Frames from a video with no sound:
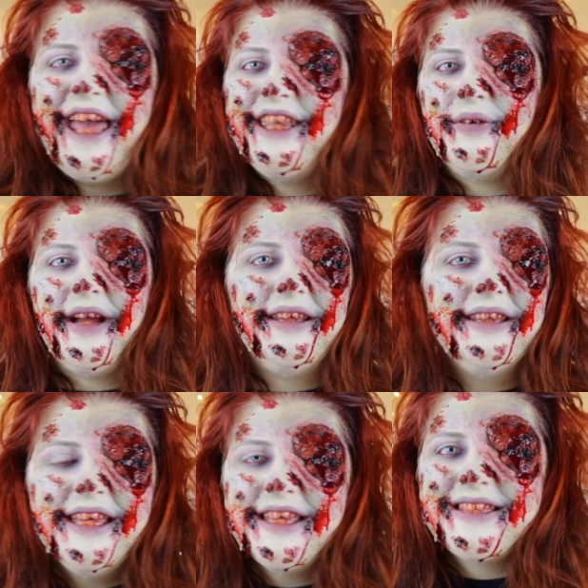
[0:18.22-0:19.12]
Anyway,
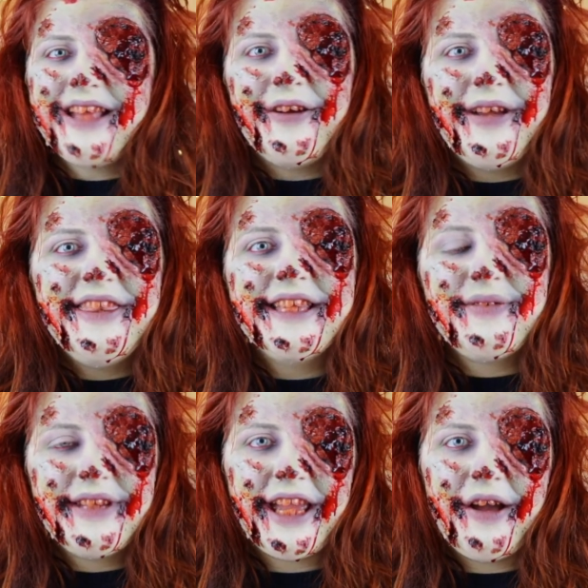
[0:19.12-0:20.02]
so in this
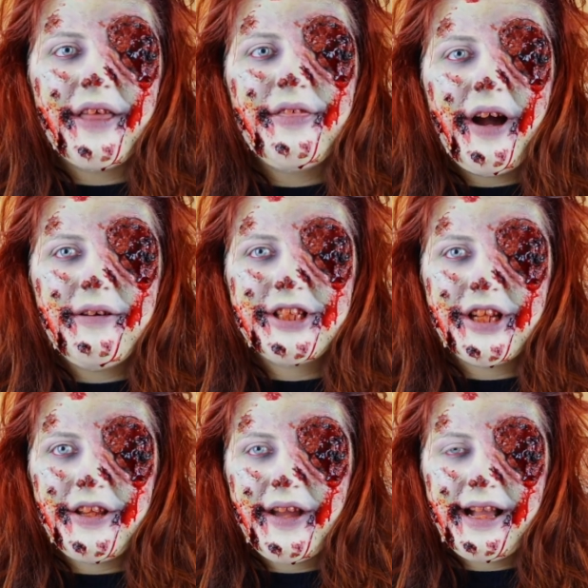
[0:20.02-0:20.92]
video I thought I would show
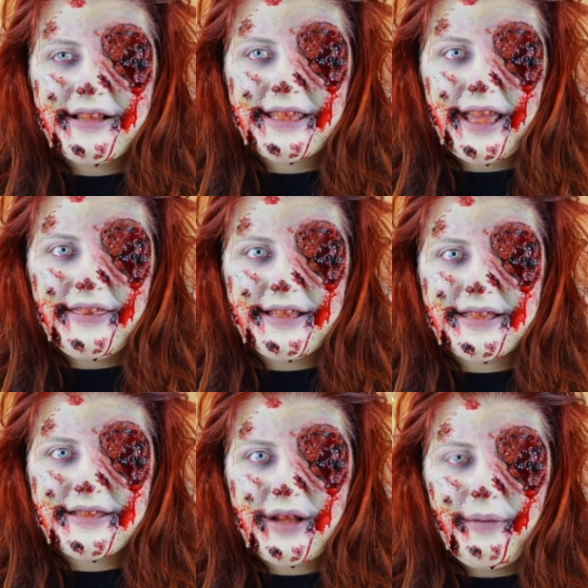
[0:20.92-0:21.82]
you how to get this
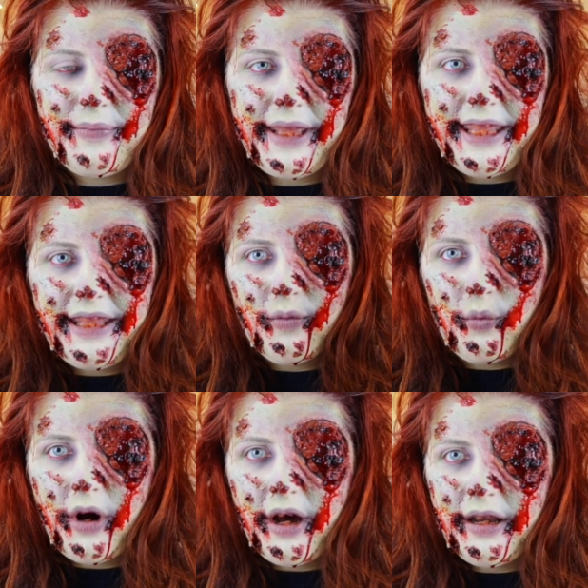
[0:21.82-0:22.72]
zombie
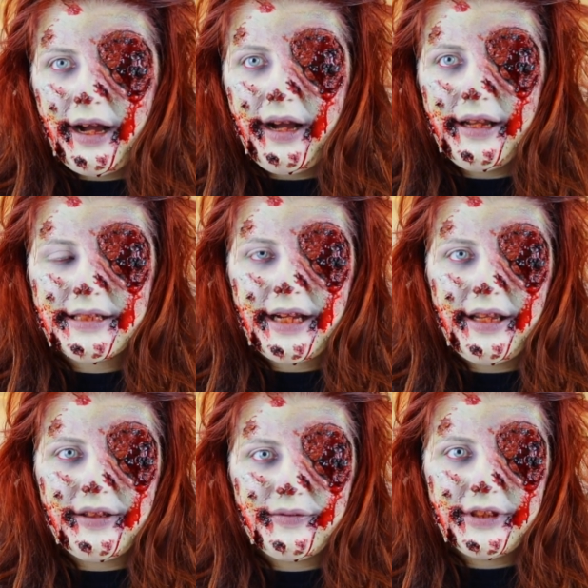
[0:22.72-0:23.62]
one-eyed
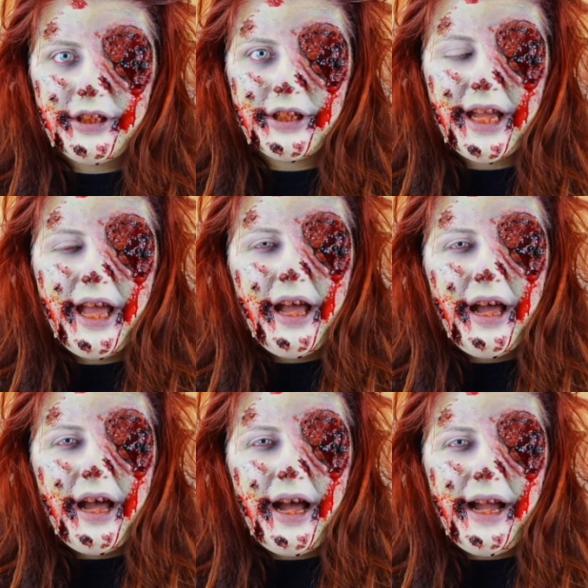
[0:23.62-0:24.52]
kind of look.
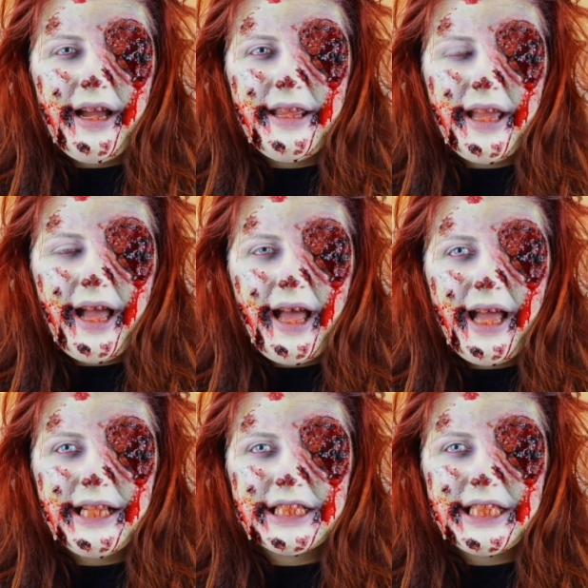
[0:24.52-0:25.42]
I
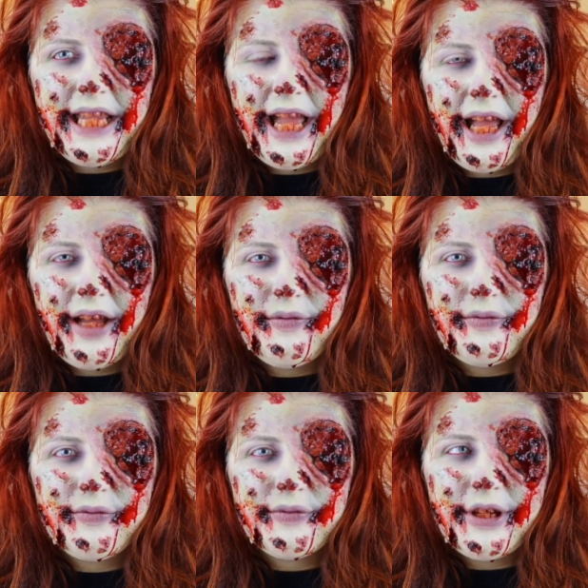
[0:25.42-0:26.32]
actually
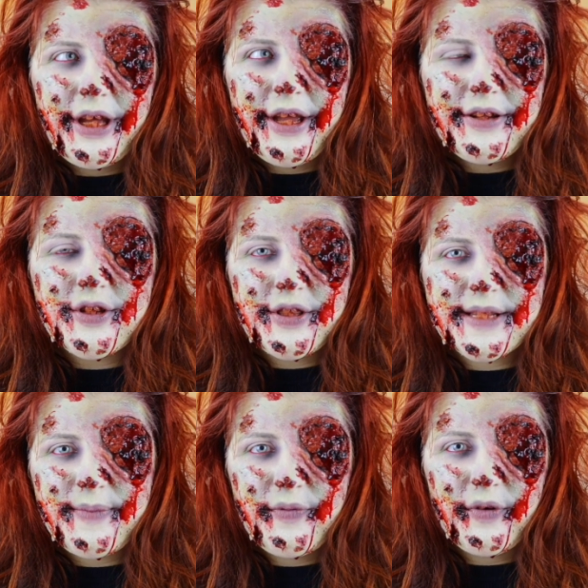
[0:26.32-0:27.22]
have done this
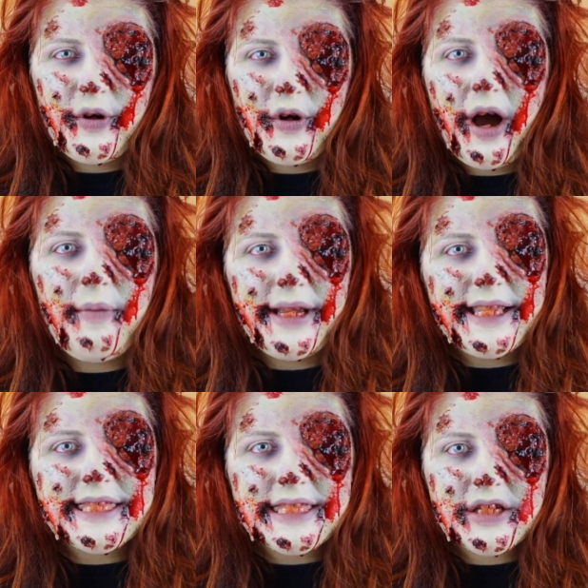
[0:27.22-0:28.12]
before on my
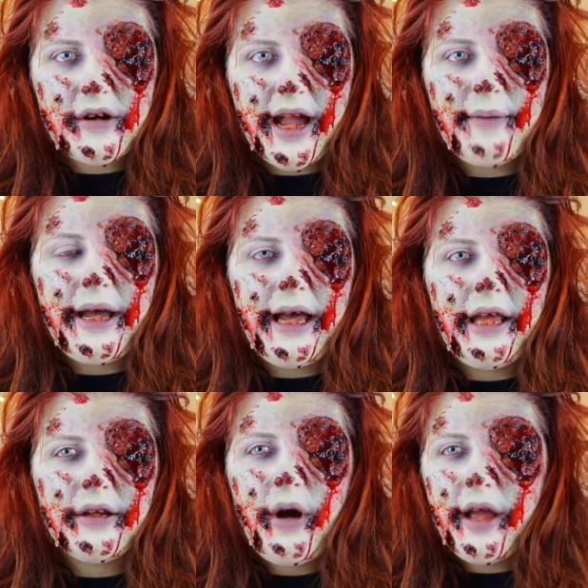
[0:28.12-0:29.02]
Instagram
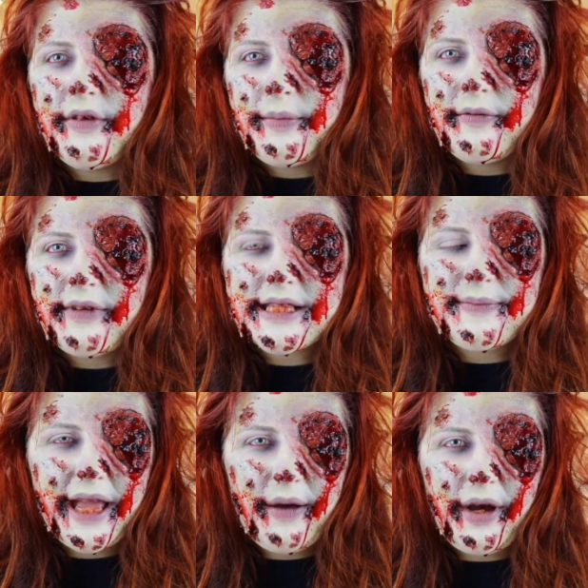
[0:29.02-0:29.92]
and quite a few people asked
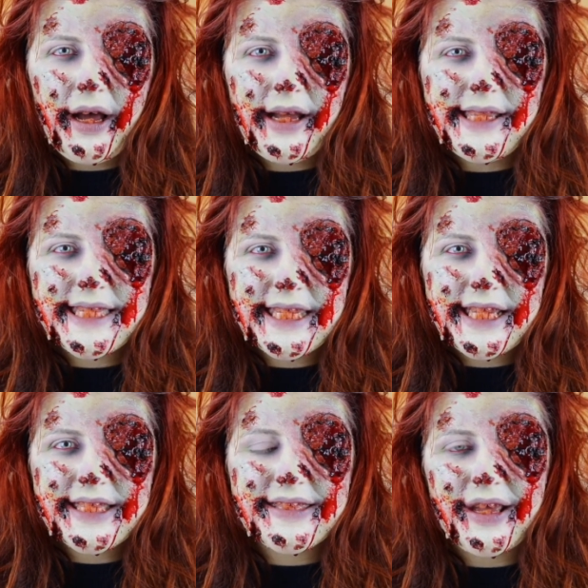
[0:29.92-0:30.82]
me how I did
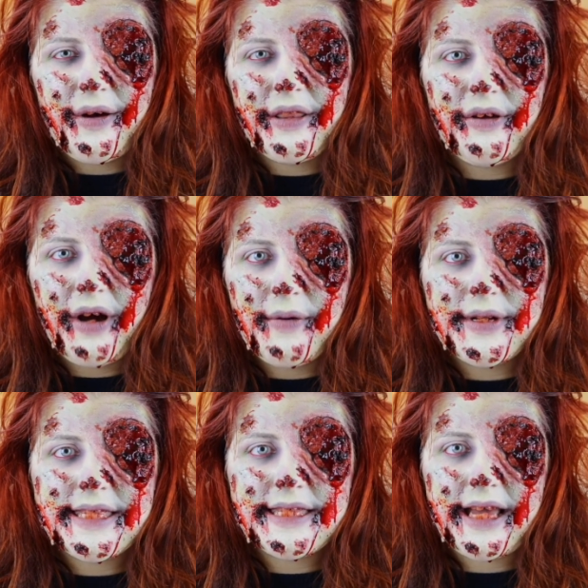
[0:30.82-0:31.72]
it, so I thought I would
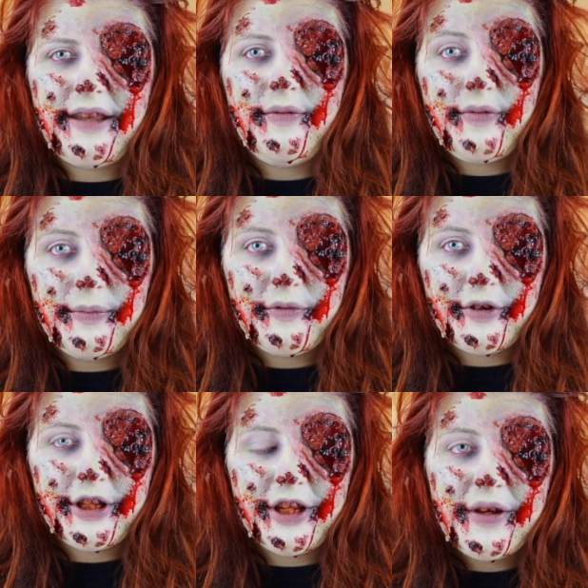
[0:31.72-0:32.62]
sit down and film it
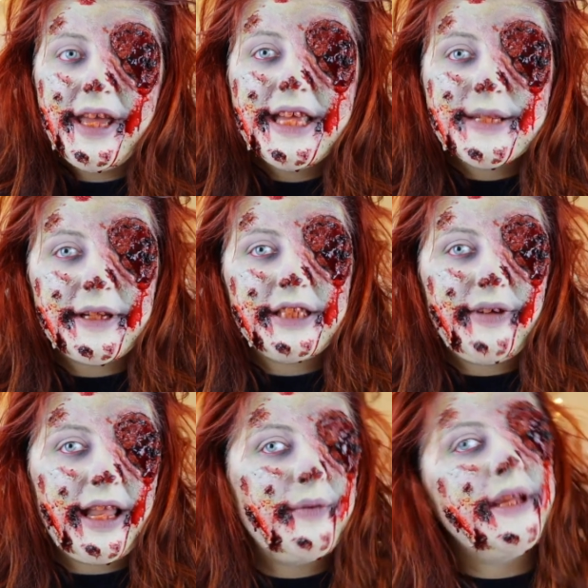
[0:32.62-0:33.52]
for you, especially for
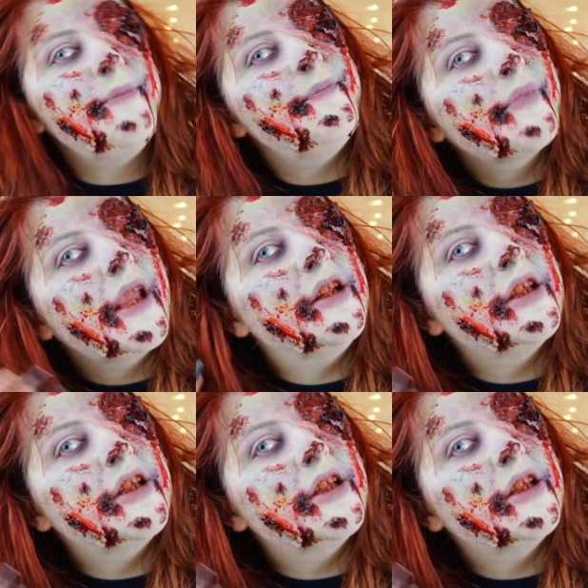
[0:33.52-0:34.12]
Halloween, and